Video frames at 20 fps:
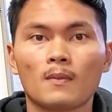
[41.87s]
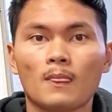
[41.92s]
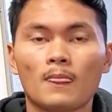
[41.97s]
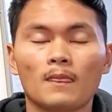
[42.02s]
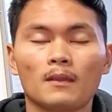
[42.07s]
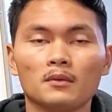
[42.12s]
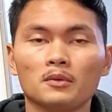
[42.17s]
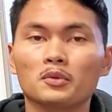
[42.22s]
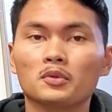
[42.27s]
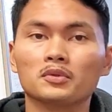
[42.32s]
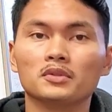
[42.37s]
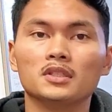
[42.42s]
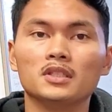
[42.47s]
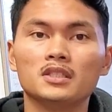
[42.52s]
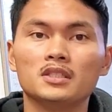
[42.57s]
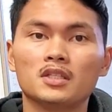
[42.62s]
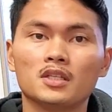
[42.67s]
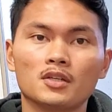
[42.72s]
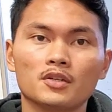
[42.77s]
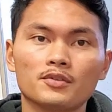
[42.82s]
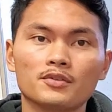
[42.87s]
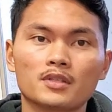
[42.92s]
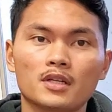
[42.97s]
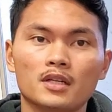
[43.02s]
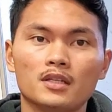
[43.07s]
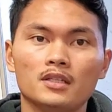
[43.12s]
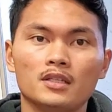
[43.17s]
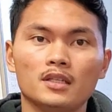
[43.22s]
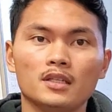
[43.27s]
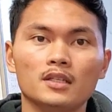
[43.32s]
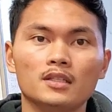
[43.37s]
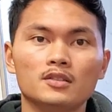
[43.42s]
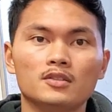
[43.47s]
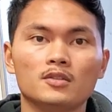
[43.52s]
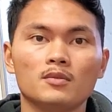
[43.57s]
the little details that I did